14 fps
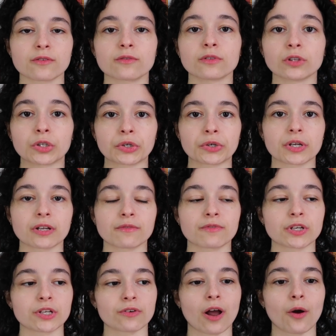to learn and
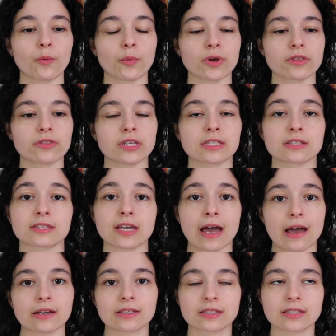figure out with these
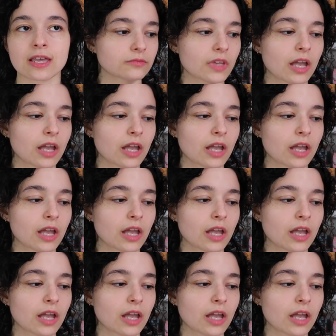attacks.